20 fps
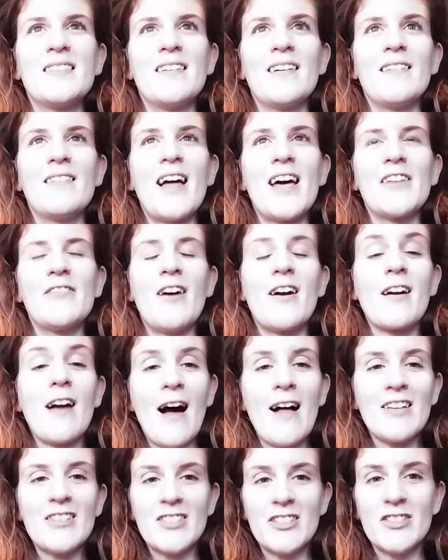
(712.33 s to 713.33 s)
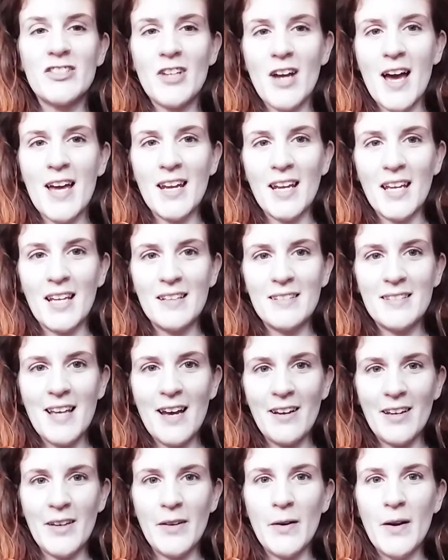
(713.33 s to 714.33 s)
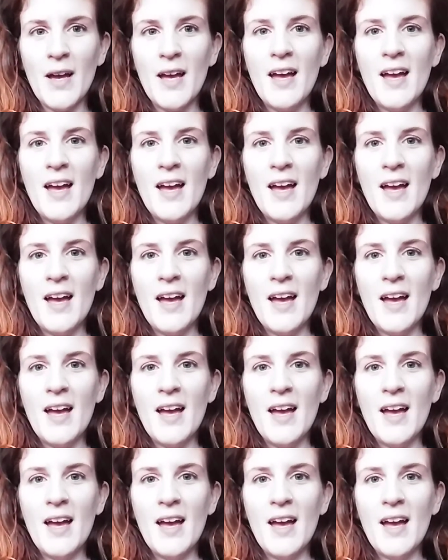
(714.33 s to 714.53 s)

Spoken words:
a lot of oncologists try to tell you